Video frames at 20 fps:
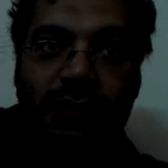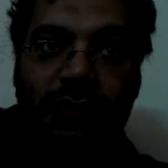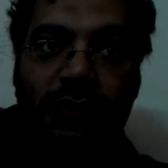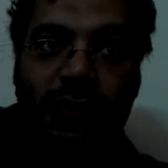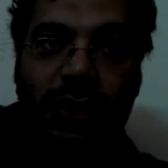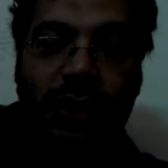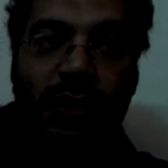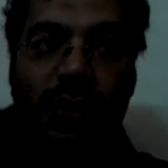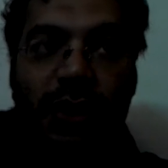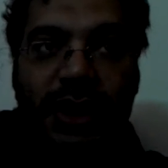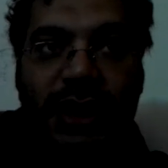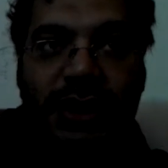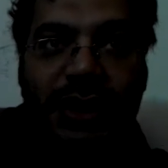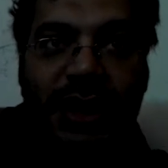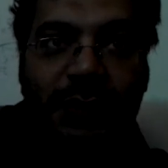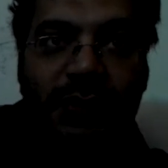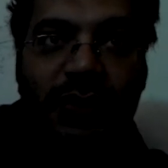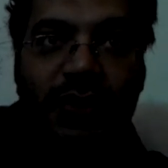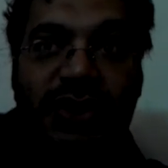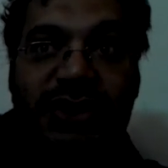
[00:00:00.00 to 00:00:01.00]
when you look at
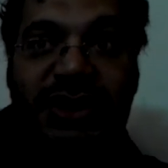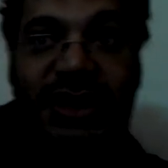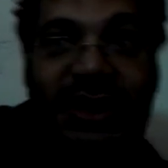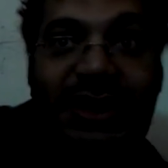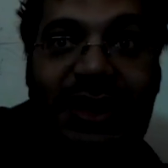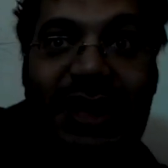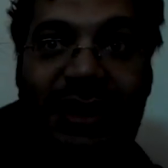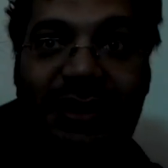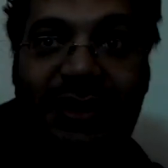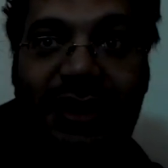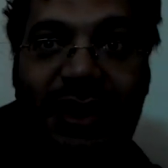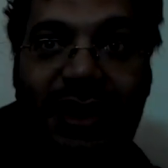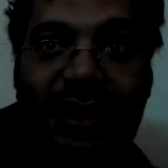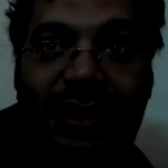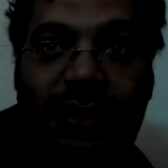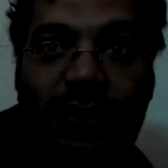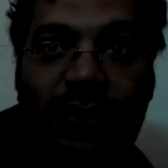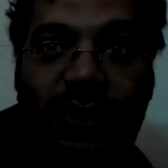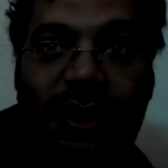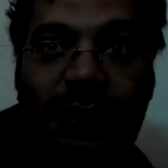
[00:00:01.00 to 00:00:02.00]
them, you see that they
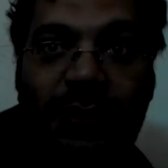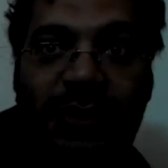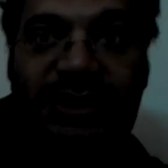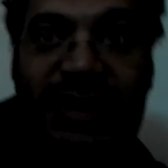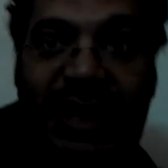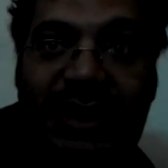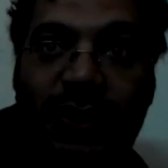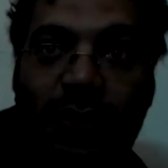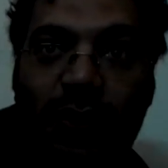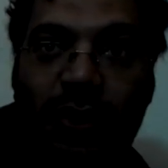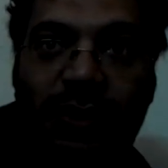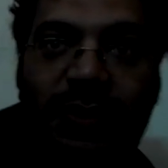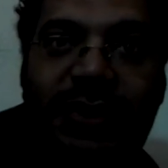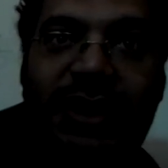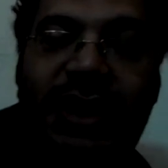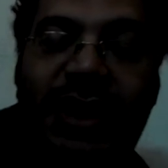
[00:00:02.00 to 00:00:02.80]
are doing beside the wall, but